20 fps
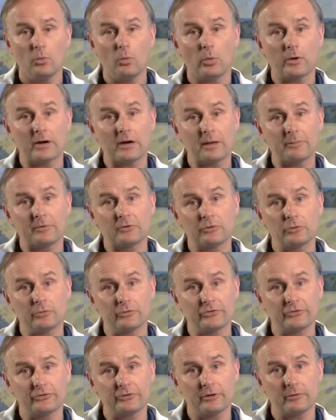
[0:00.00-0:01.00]
What an epidural
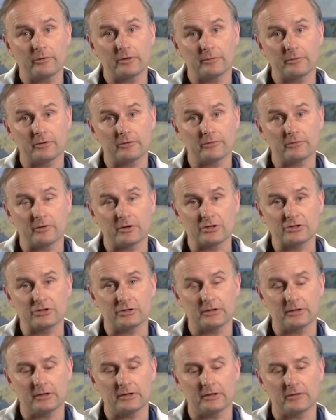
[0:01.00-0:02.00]
steroid
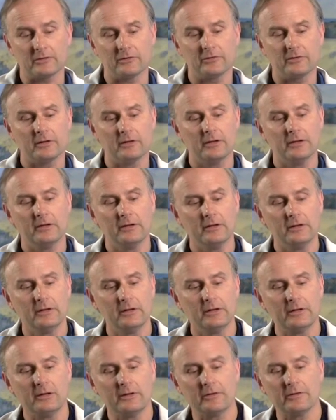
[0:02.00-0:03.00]
administration is
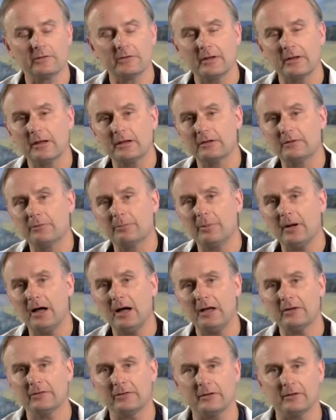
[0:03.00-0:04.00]
a
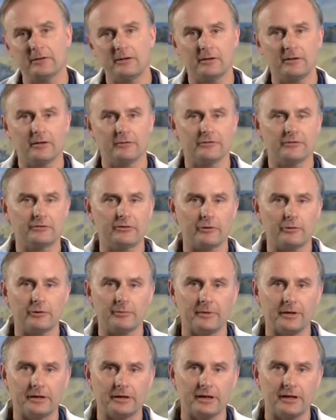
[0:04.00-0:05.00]
deposit of
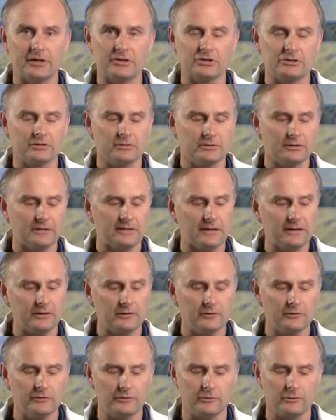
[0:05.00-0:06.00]
steroid medication
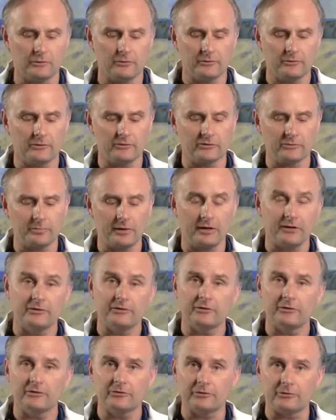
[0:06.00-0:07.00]
into the
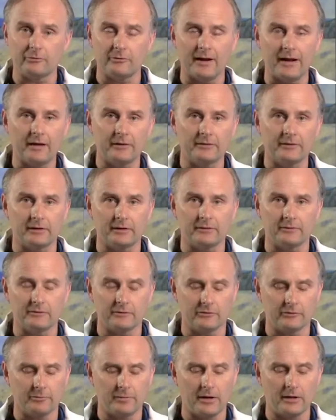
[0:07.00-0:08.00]
space surrounding
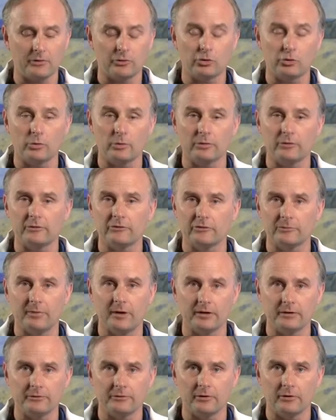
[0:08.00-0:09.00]
the spinal cord and
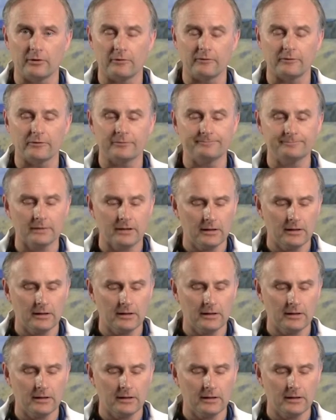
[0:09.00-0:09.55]
spinal nerves.